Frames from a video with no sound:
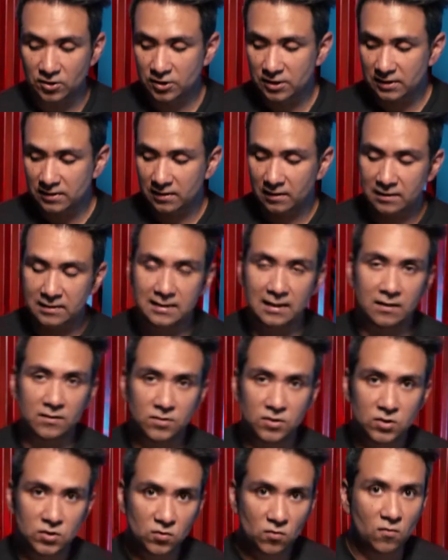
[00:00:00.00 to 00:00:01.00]
she's gonna tell a
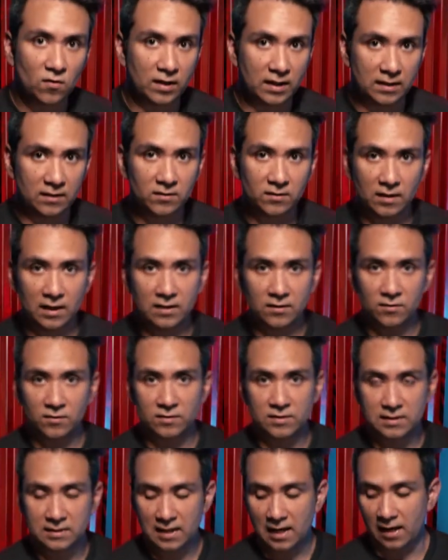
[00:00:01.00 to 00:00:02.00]
story in her
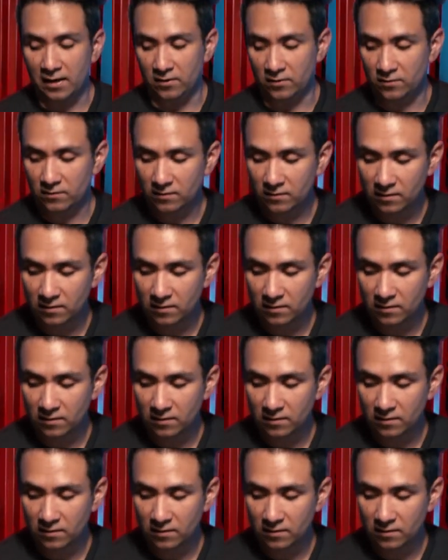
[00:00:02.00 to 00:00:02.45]
style.